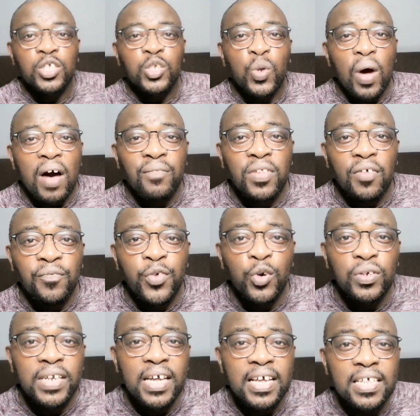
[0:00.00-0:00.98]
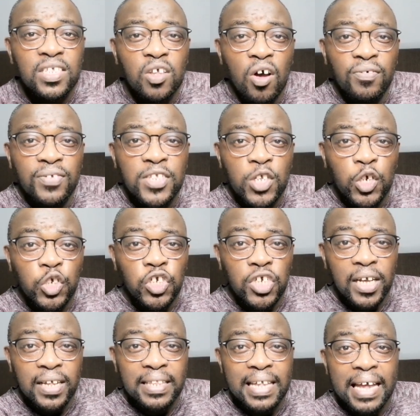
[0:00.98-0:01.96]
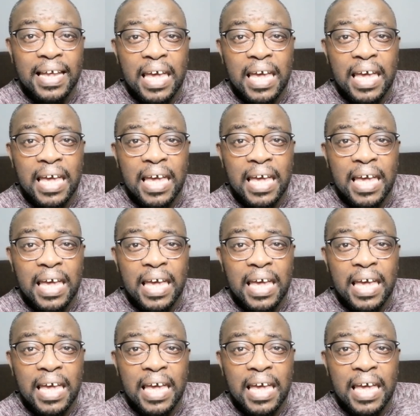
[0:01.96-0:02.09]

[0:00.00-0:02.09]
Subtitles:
So after a few days of searching,